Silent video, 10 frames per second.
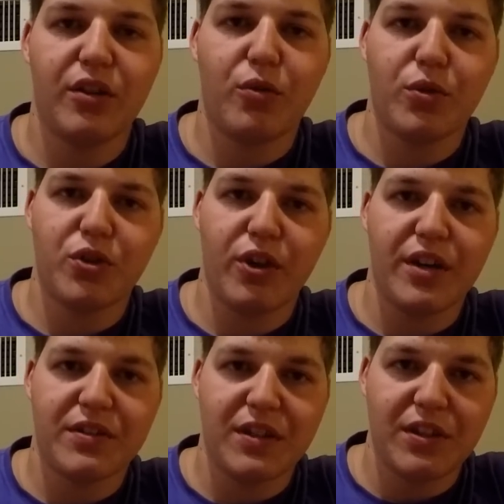Of course, your
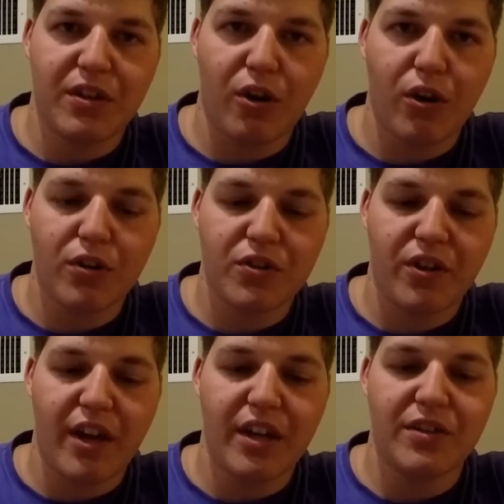SD card
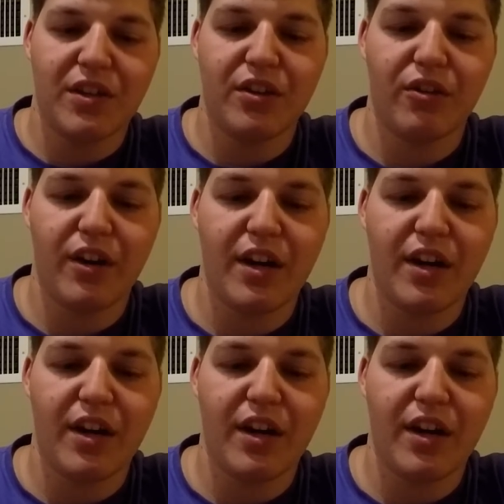slot is in there